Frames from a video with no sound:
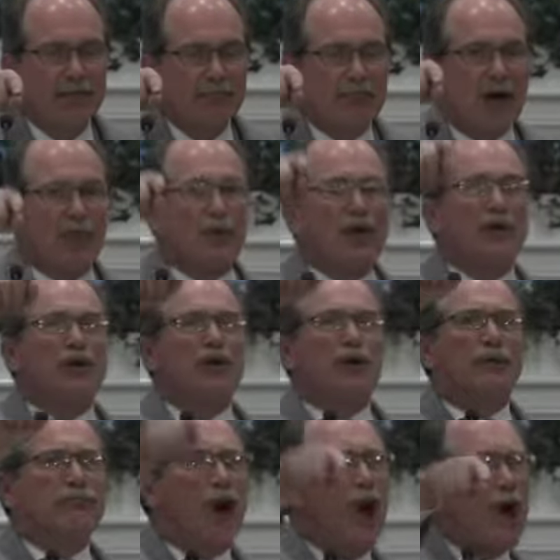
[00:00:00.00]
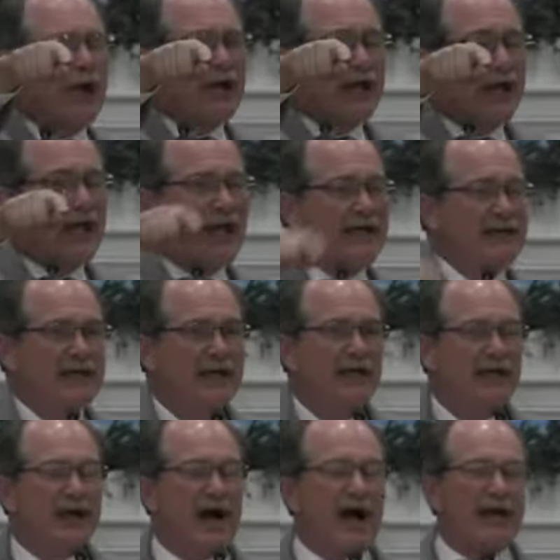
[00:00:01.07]
But when you were born again,
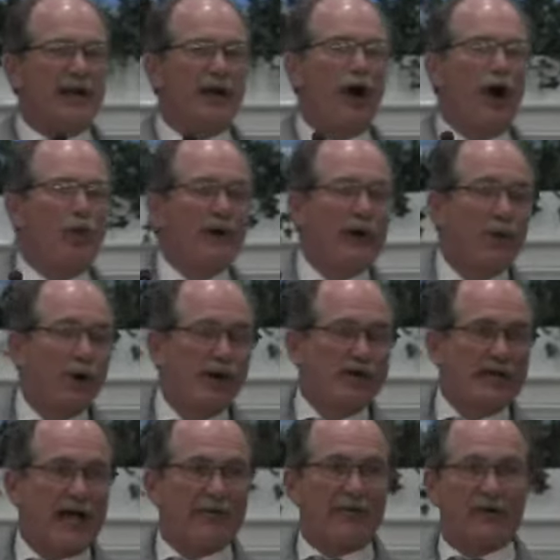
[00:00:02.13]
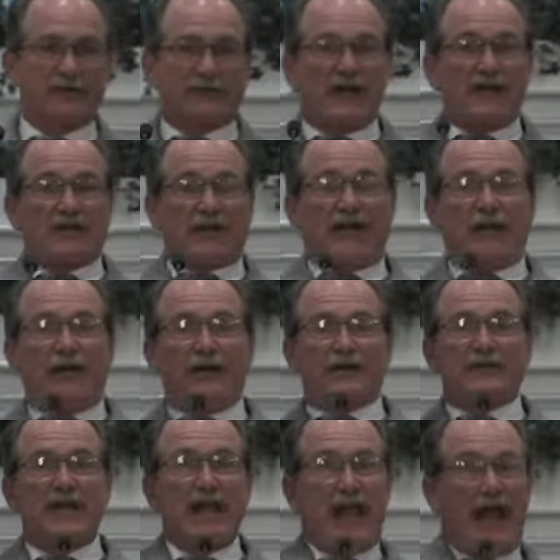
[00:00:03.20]
God had already worked out those
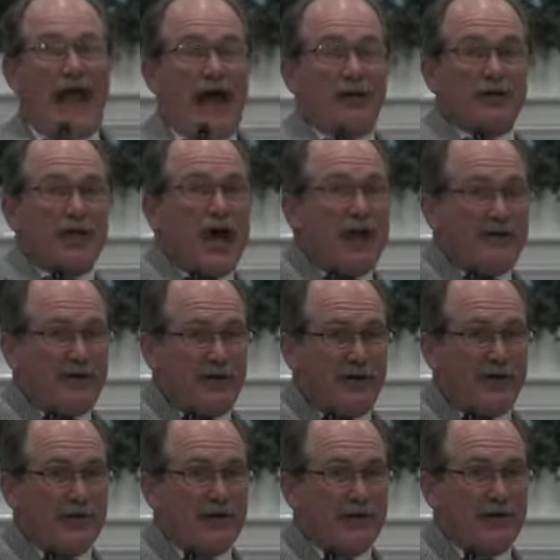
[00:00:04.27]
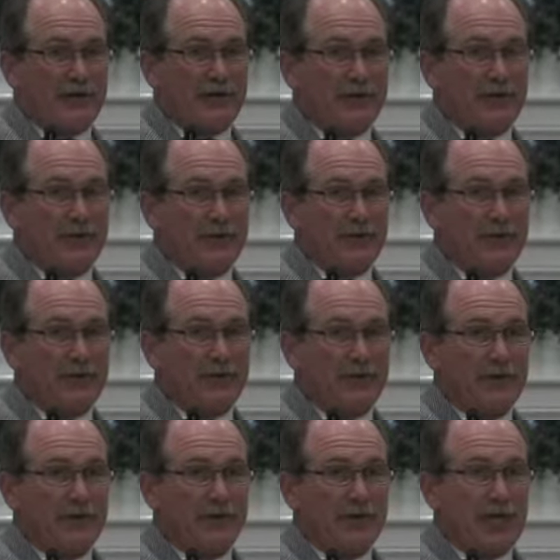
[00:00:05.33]
details out yonder,
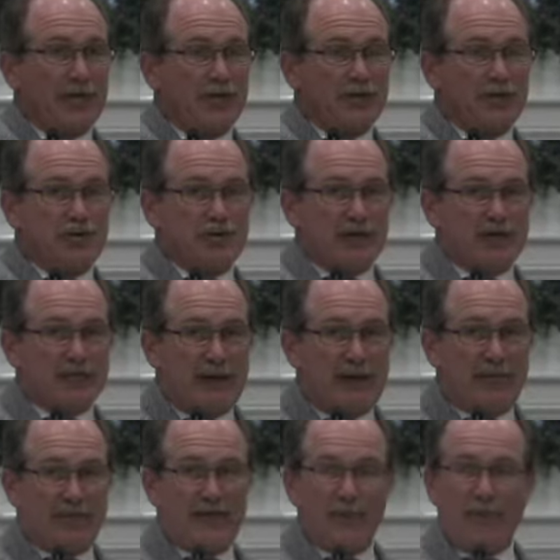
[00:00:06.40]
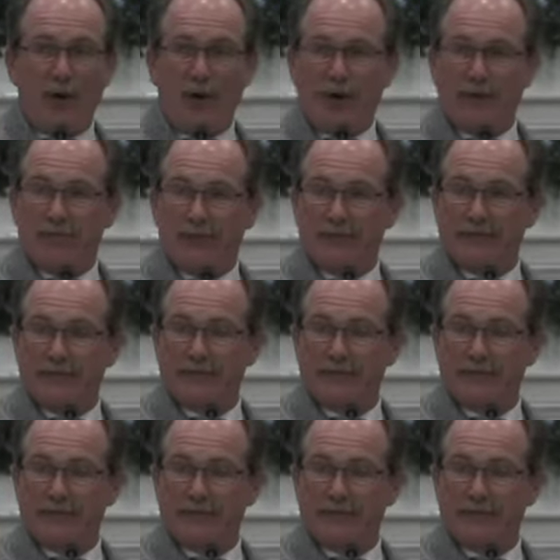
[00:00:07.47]
and you just met the appointment.